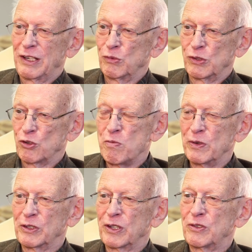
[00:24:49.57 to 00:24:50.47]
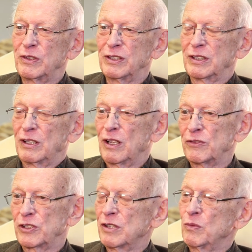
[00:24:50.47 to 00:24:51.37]
It was open country until all of a
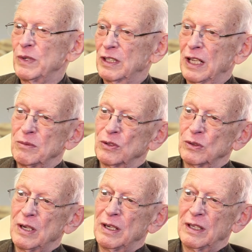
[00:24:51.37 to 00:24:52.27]
sudden we came to